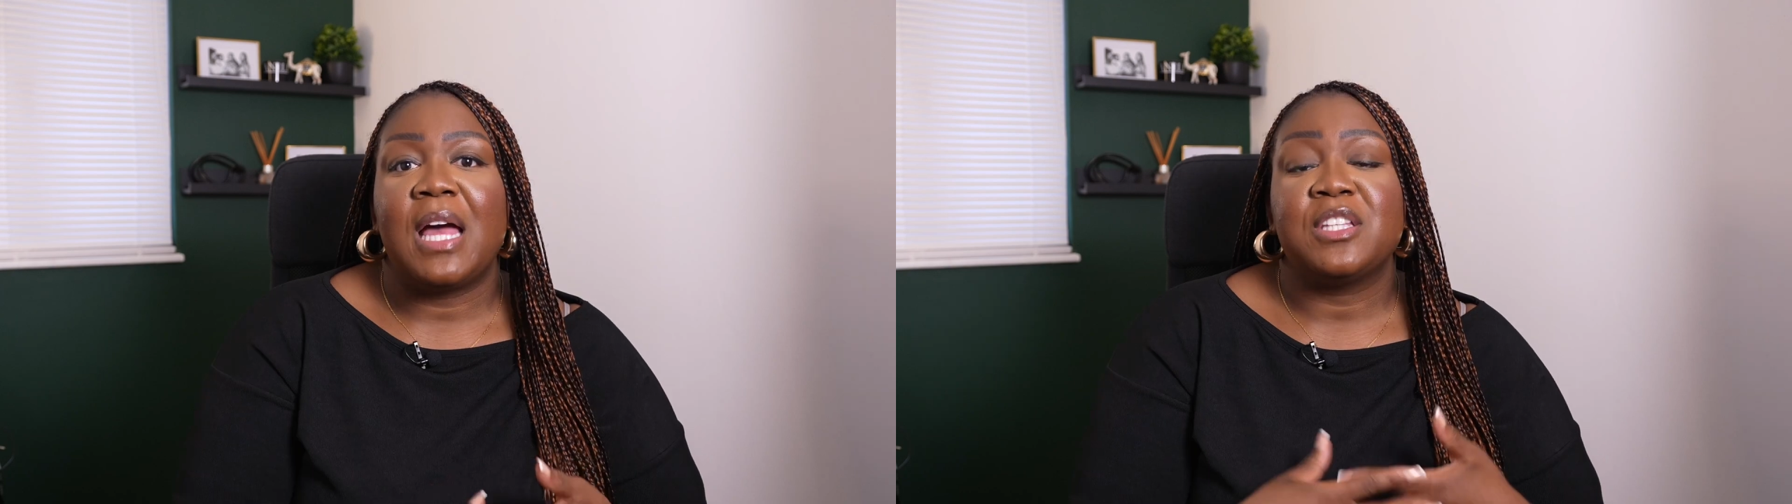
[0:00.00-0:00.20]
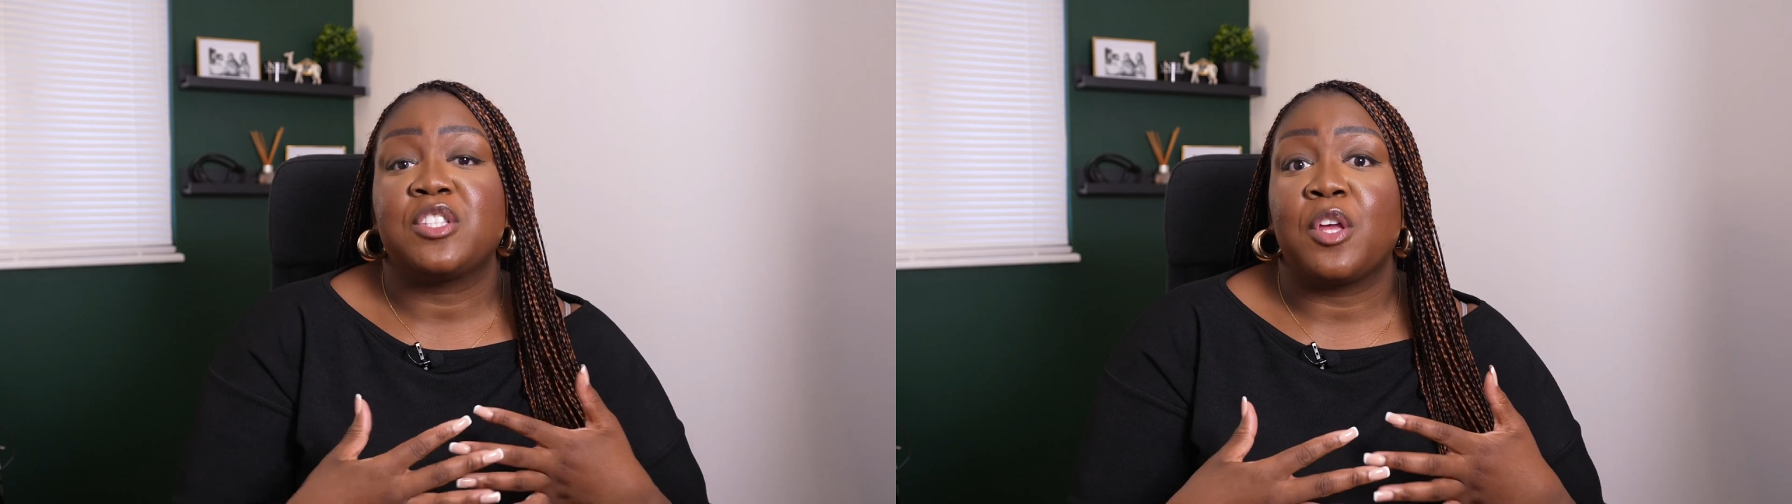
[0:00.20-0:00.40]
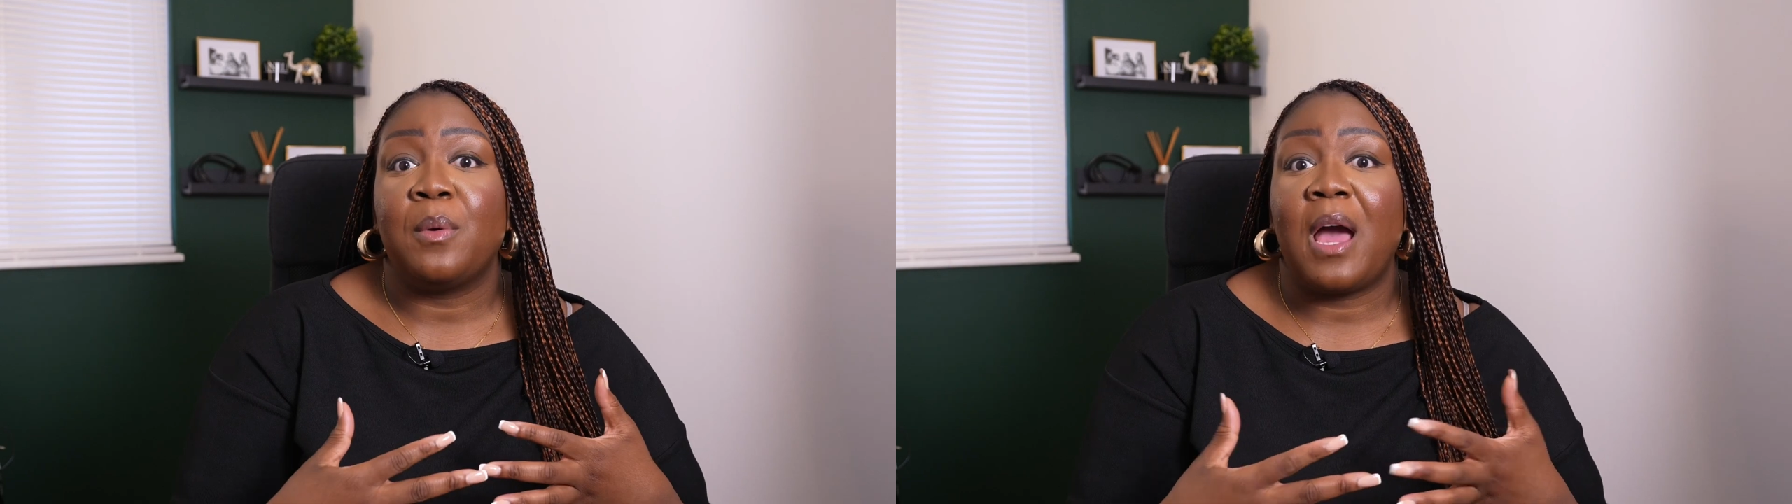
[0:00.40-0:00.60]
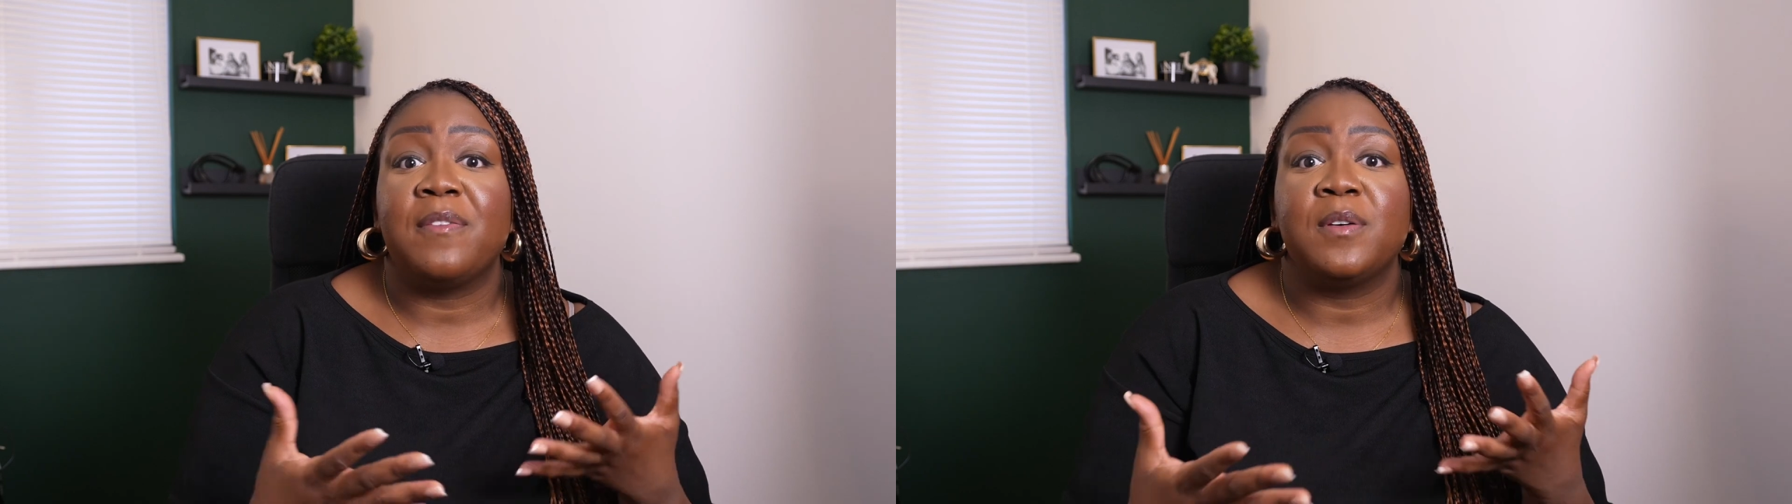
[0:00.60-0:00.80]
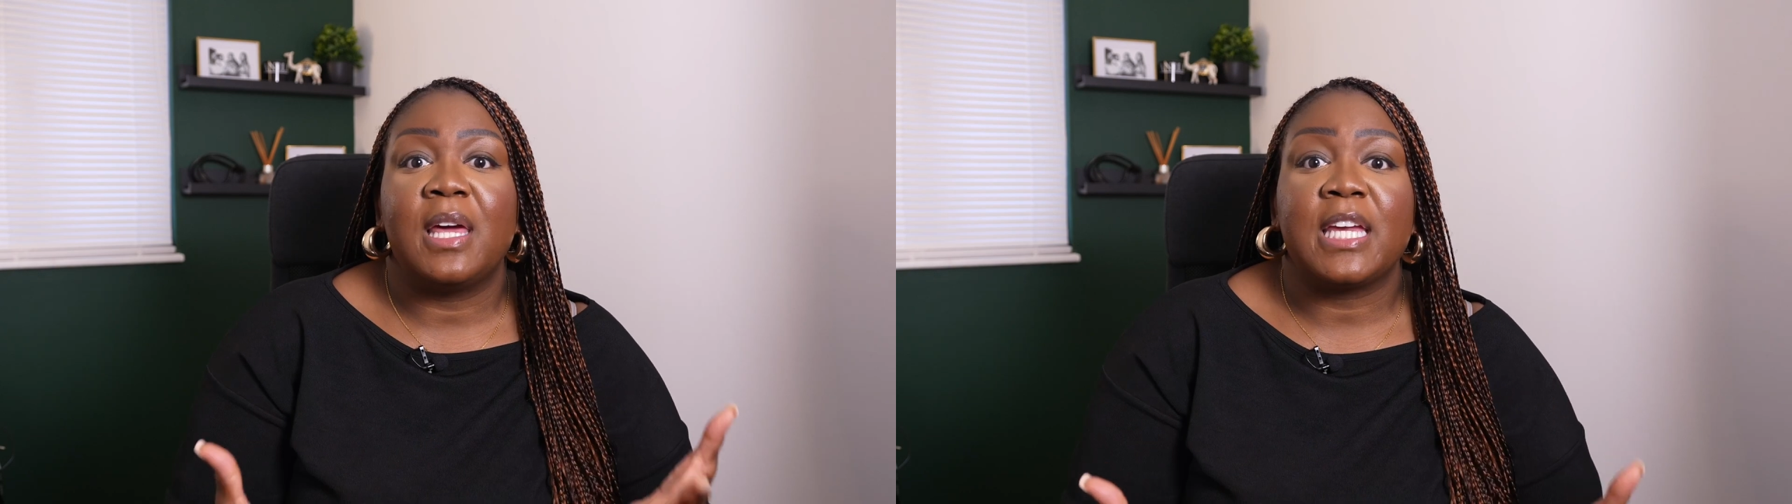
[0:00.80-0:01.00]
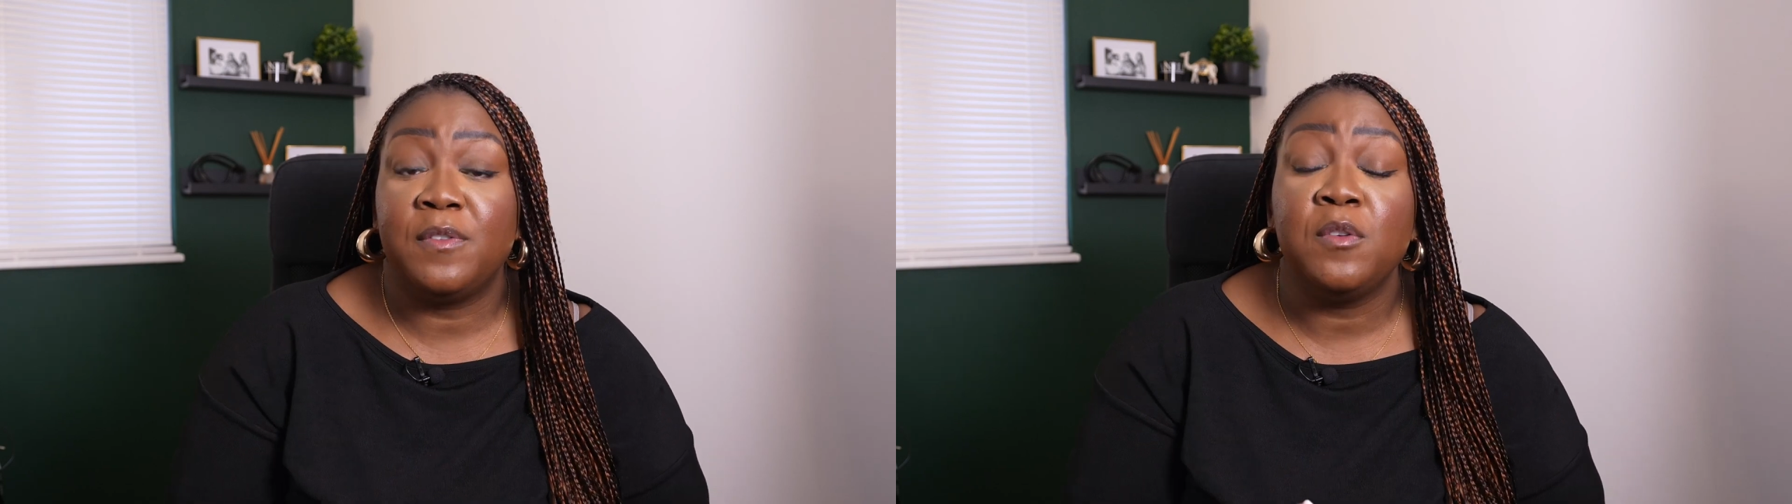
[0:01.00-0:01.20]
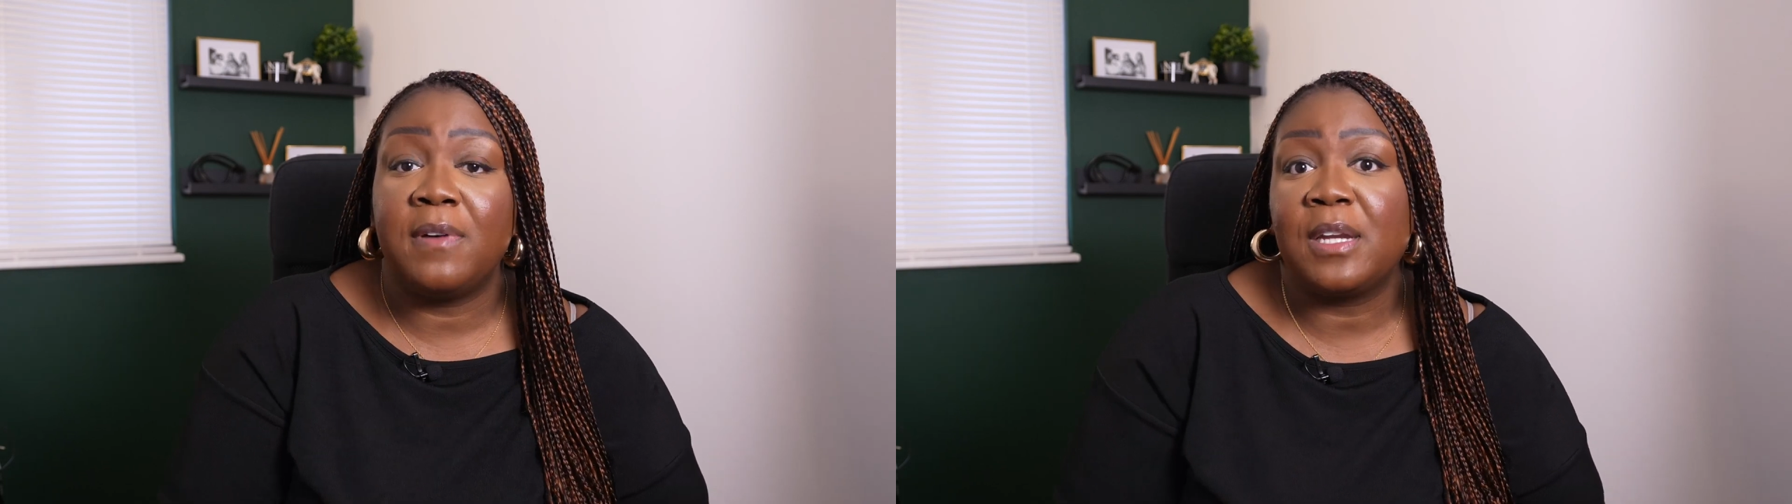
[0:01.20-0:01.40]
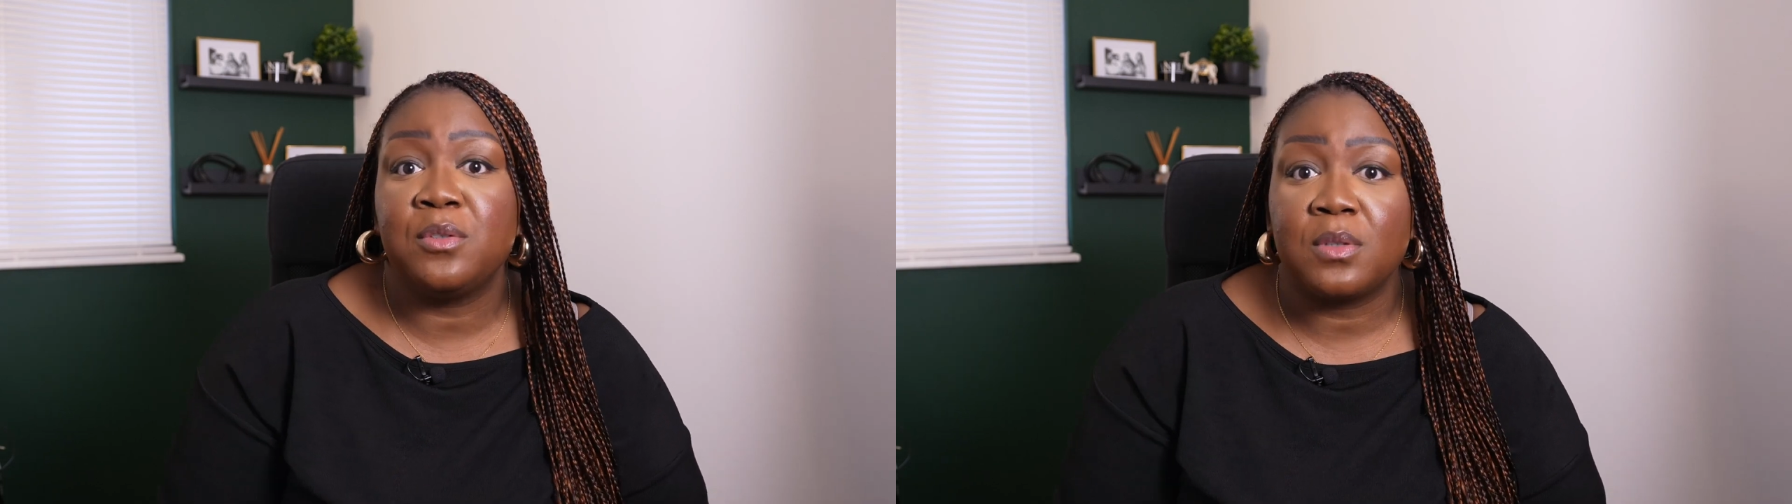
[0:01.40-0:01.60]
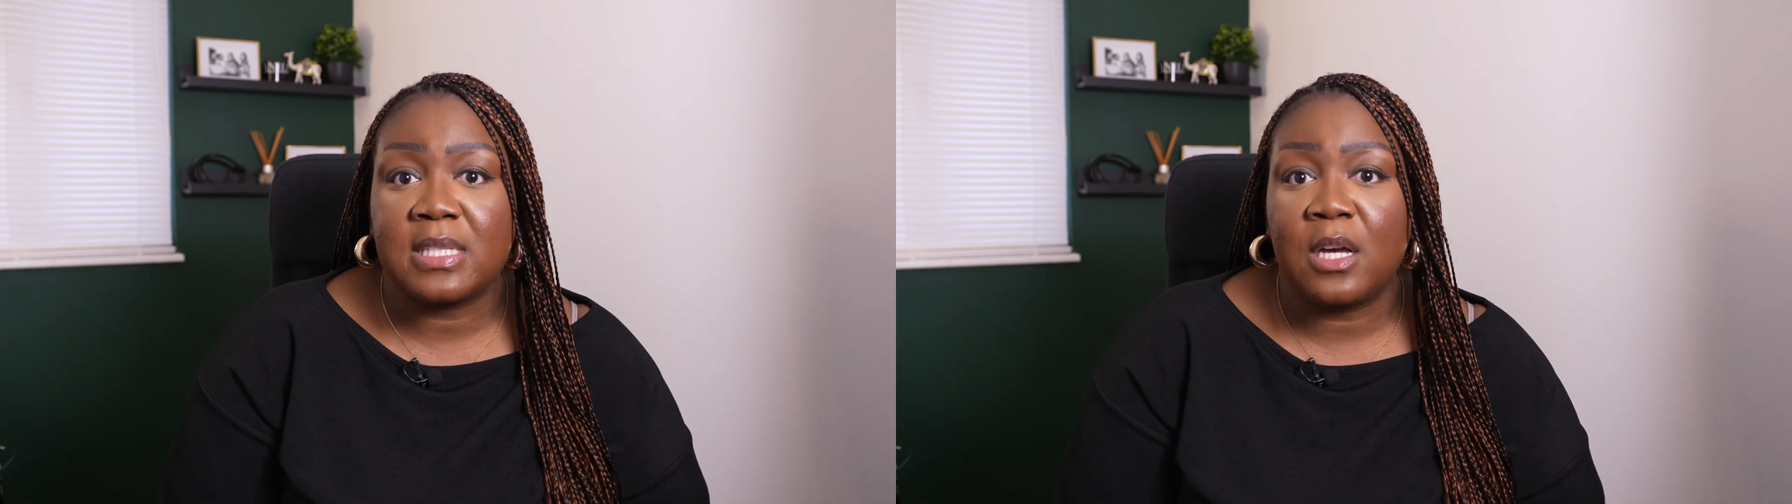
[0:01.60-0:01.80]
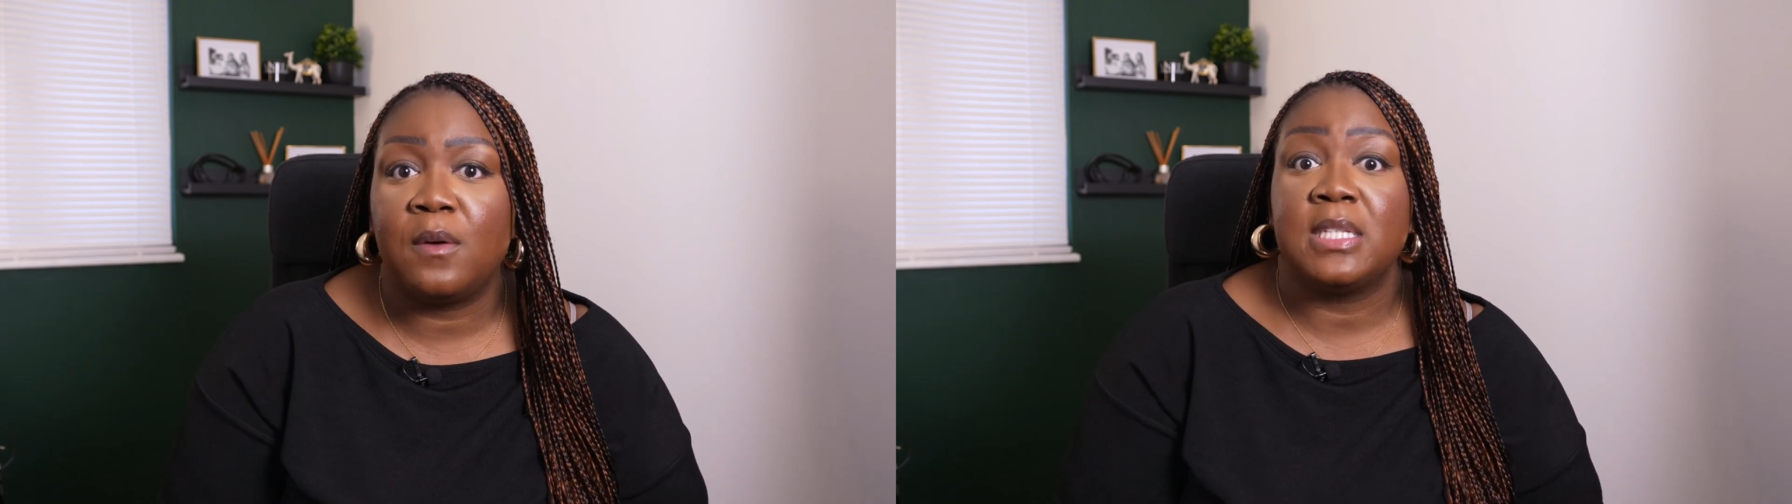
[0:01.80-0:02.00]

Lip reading: And so I feel like if you value yourself,